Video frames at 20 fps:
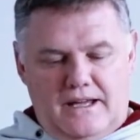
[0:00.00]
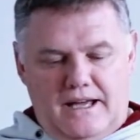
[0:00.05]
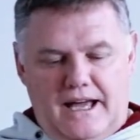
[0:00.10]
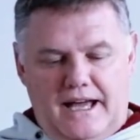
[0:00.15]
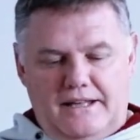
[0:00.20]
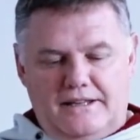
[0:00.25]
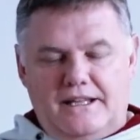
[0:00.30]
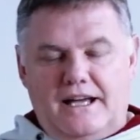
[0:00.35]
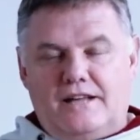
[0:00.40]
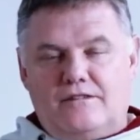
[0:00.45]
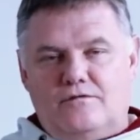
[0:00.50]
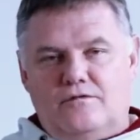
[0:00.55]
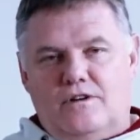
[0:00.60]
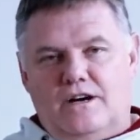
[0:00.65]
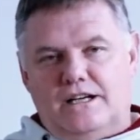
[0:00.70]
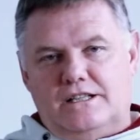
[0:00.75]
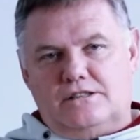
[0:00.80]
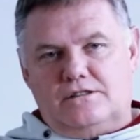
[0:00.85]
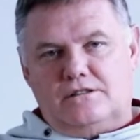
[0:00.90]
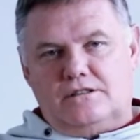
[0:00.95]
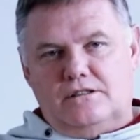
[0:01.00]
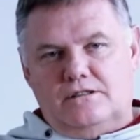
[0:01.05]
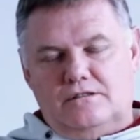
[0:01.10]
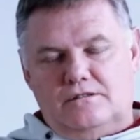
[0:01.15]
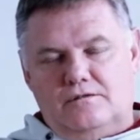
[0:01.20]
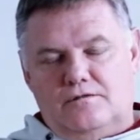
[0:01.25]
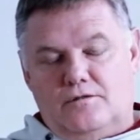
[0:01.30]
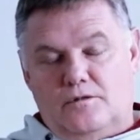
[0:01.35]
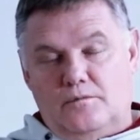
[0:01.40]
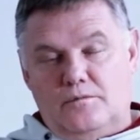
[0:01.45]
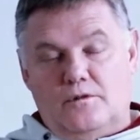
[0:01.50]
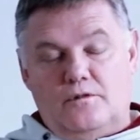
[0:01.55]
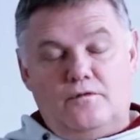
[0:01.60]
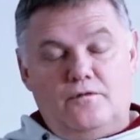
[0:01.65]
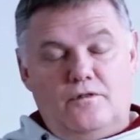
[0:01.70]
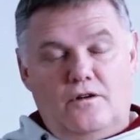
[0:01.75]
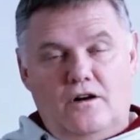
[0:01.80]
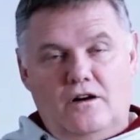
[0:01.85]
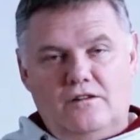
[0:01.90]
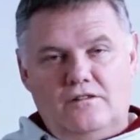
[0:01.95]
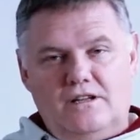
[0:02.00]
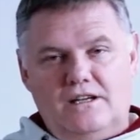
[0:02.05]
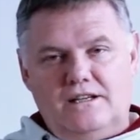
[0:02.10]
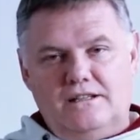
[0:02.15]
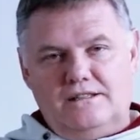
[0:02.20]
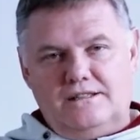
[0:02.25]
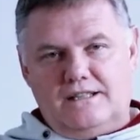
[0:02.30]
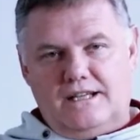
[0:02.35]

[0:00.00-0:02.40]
and the advice from your father